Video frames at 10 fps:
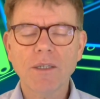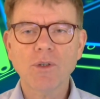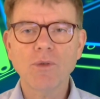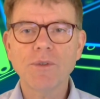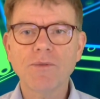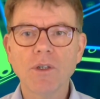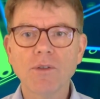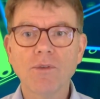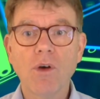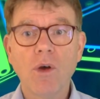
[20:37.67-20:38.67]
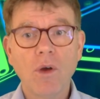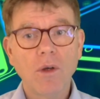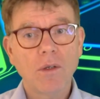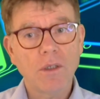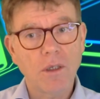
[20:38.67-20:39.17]
So we've gone
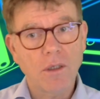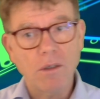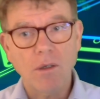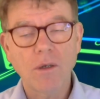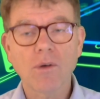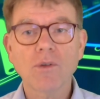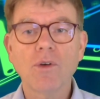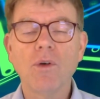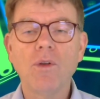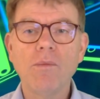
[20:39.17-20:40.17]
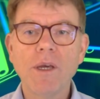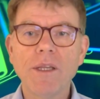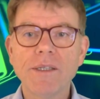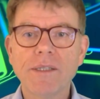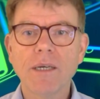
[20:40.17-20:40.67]
along the
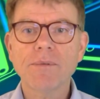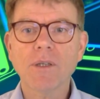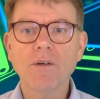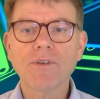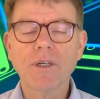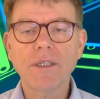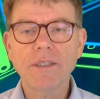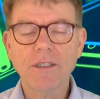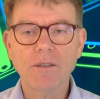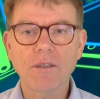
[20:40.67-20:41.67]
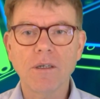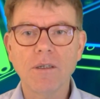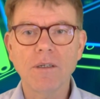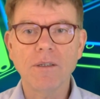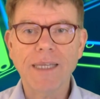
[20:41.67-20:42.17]
many steps of creating
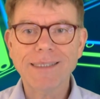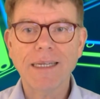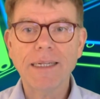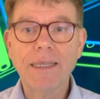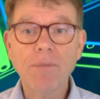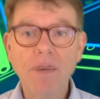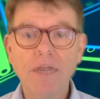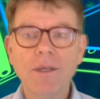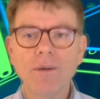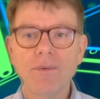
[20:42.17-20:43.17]
an Excel template.